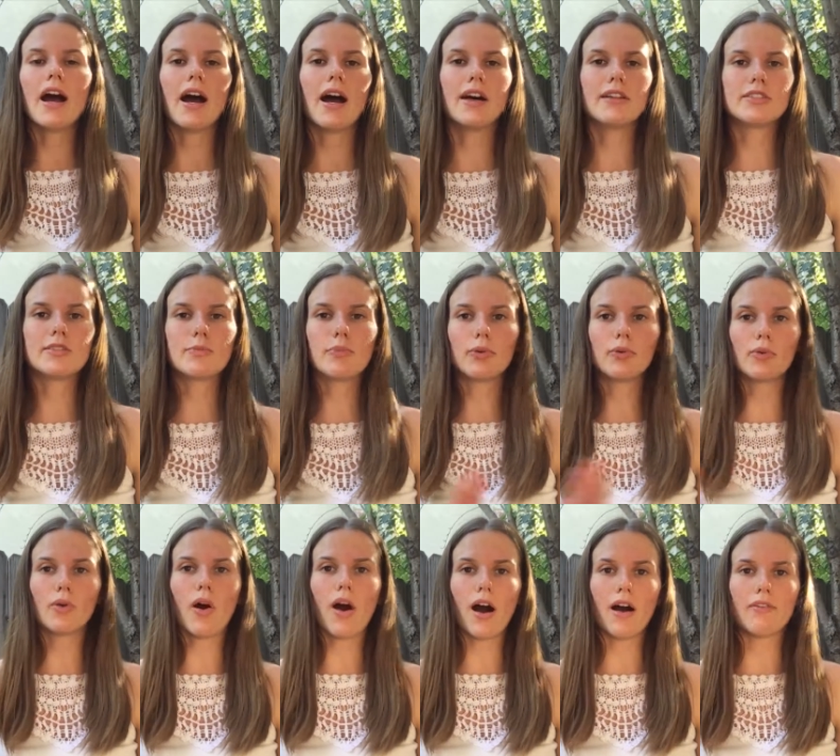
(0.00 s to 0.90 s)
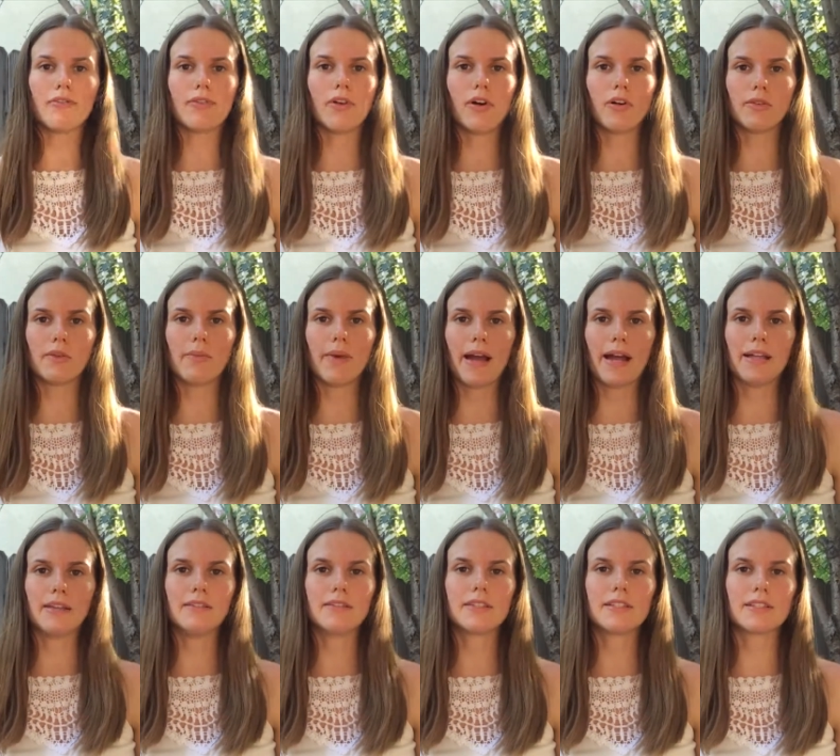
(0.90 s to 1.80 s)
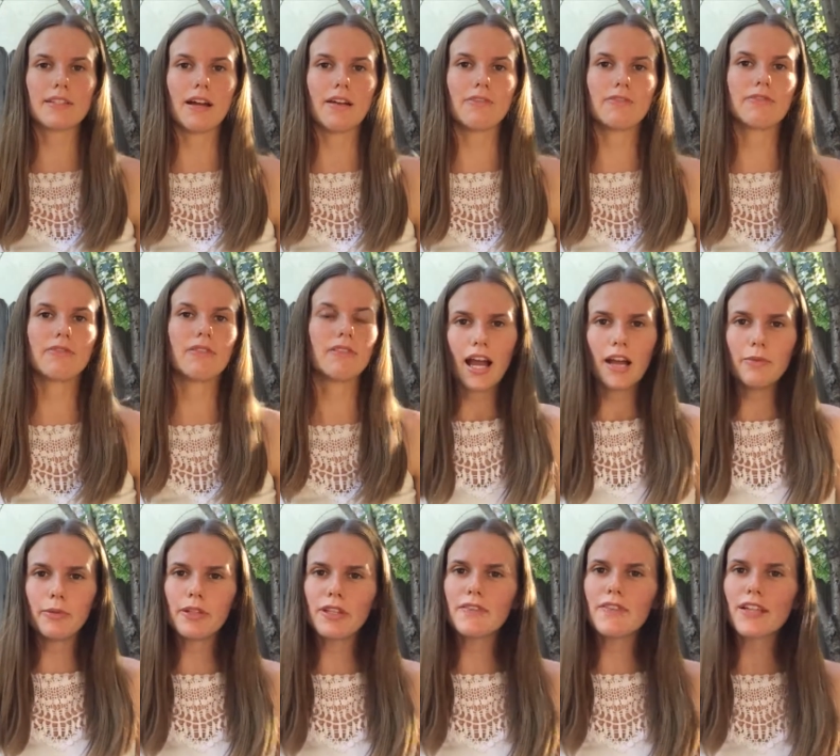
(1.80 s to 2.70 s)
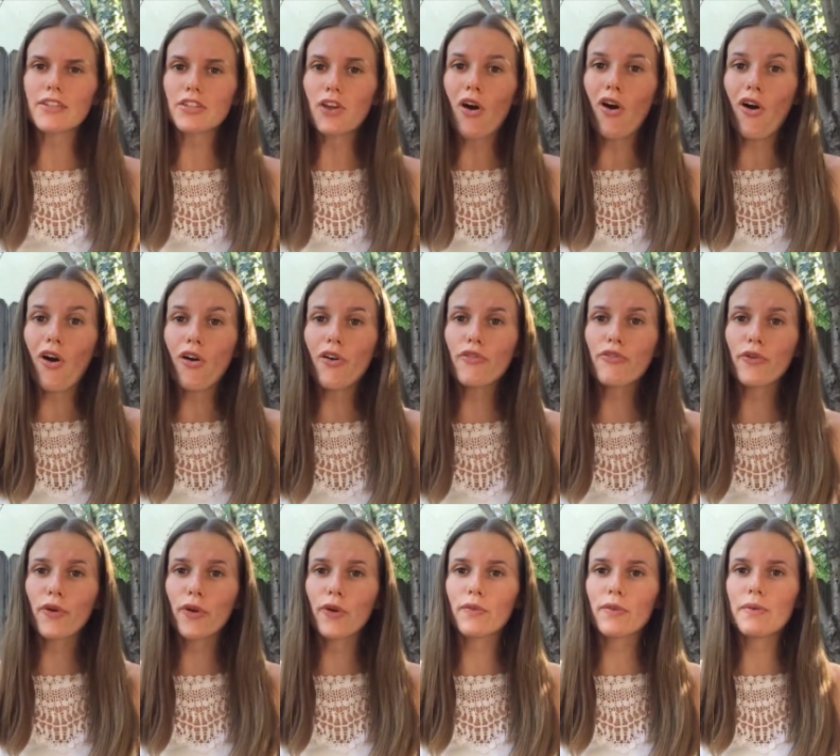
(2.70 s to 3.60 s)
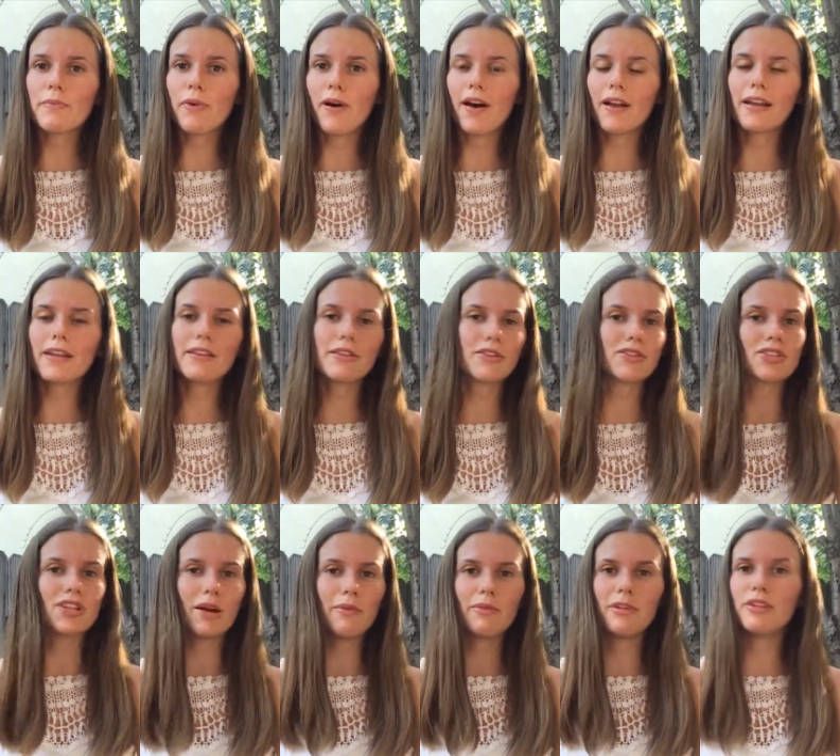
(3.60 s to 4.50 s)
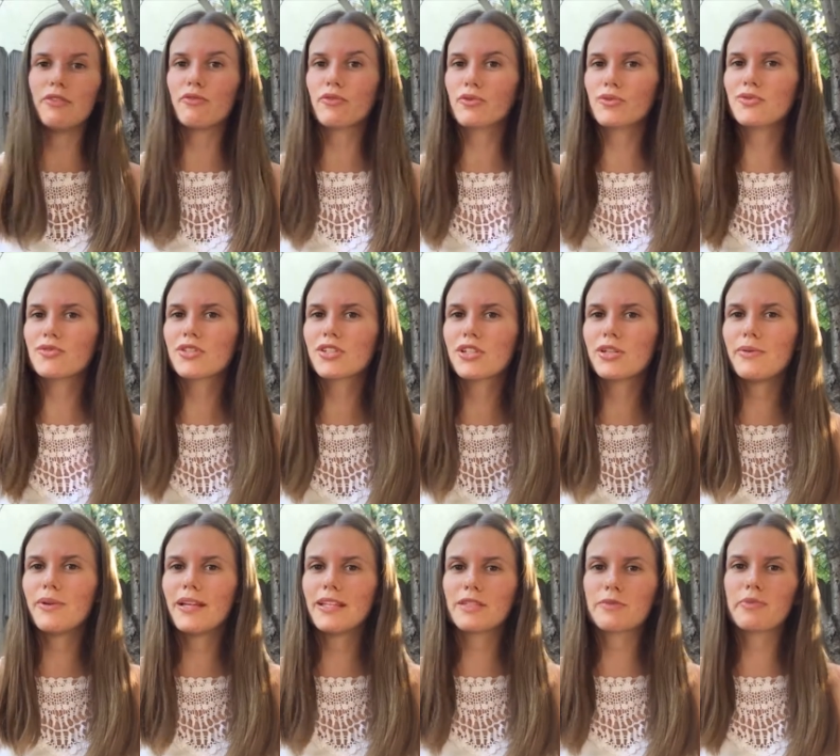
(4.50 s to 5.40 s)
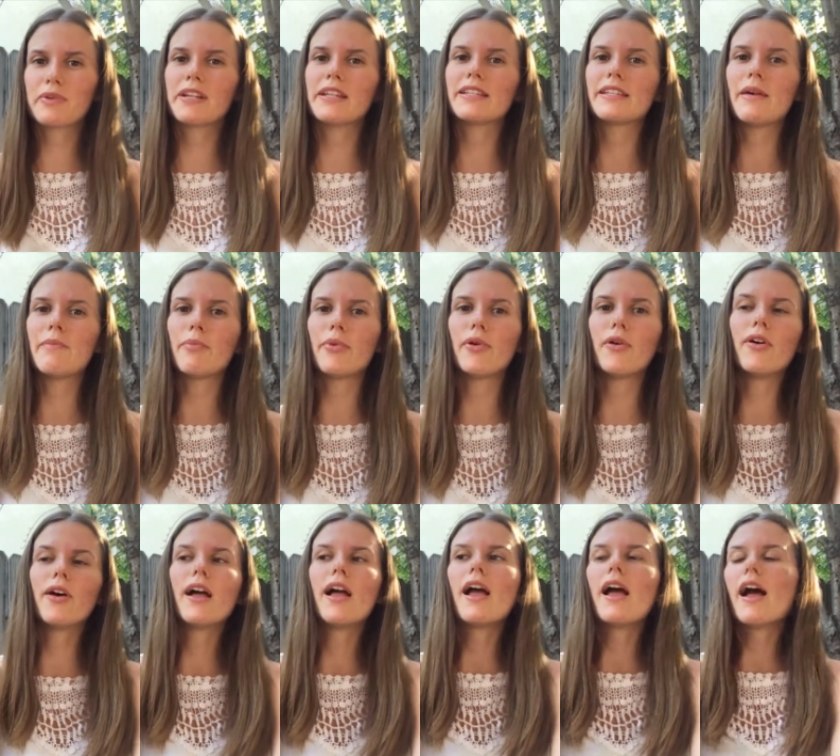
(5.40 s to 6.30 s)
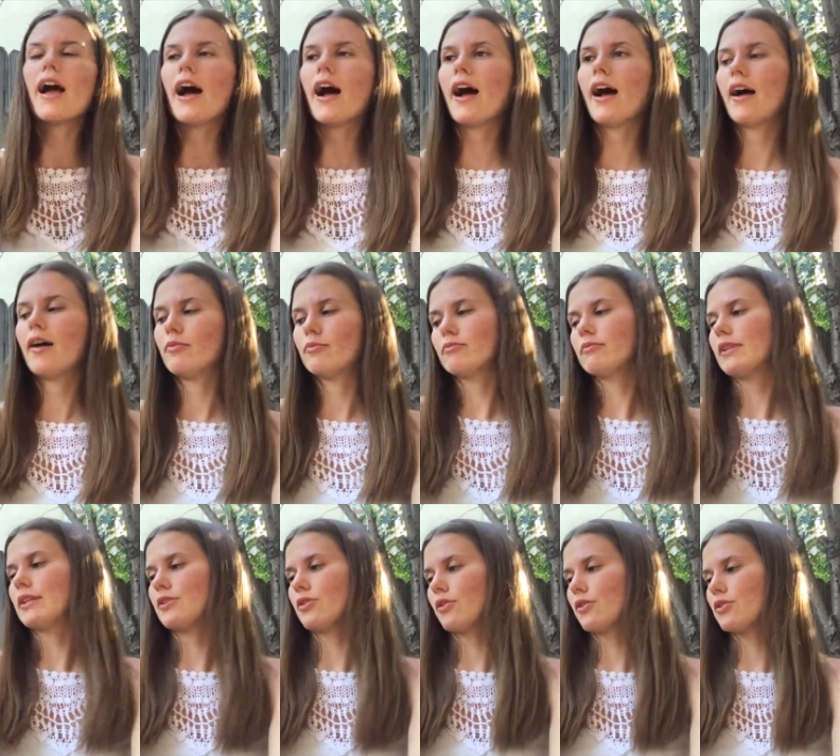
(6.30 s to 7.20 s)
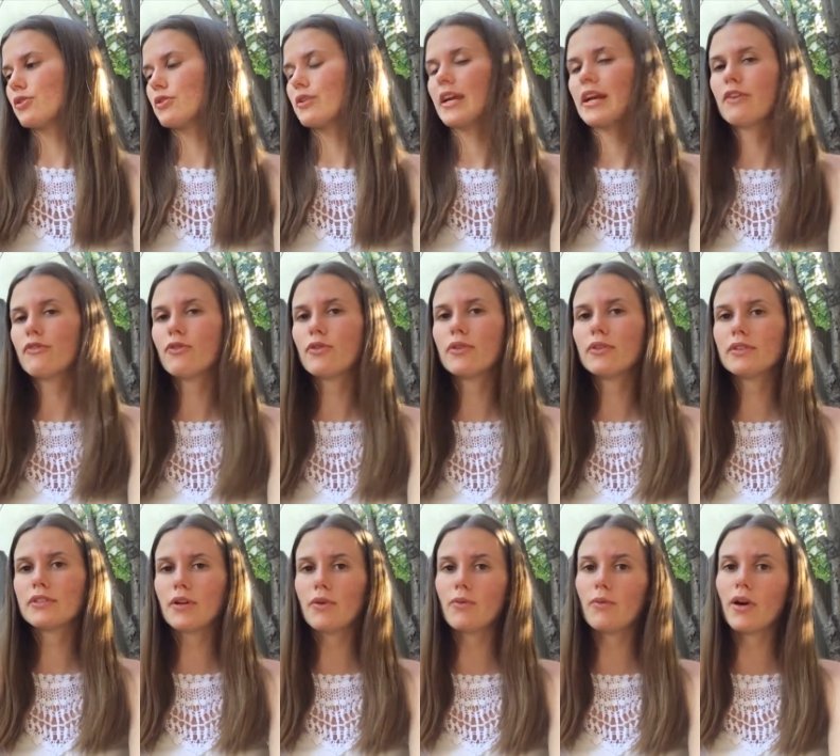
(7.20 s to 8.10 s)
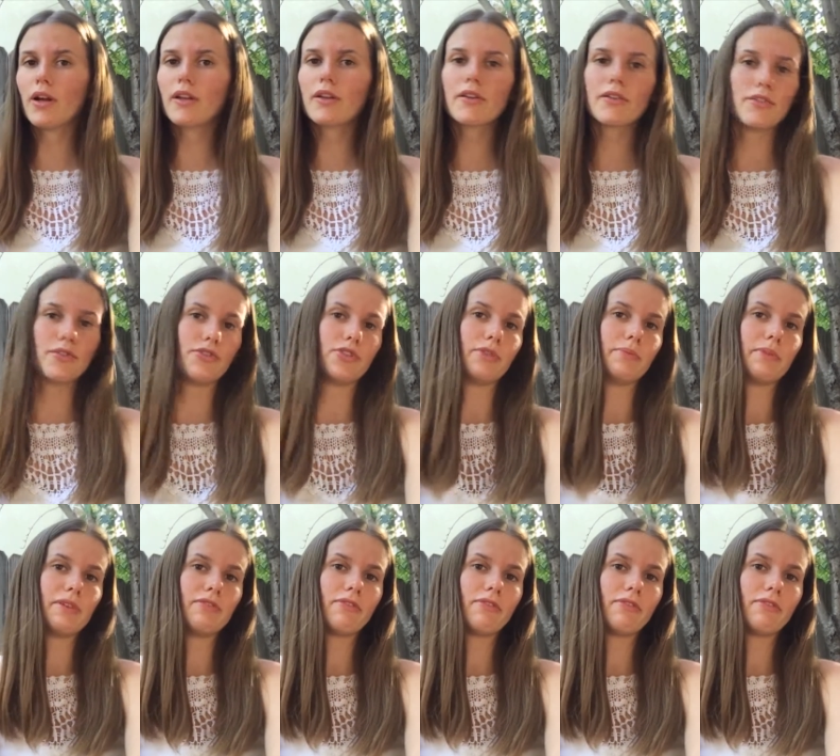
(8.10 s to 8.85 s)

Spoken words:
to pull off all the bad stuff. I believe that's all for repotting. There's not many rules to it. It's pretty simple. As long as you're careful and don't water, you should be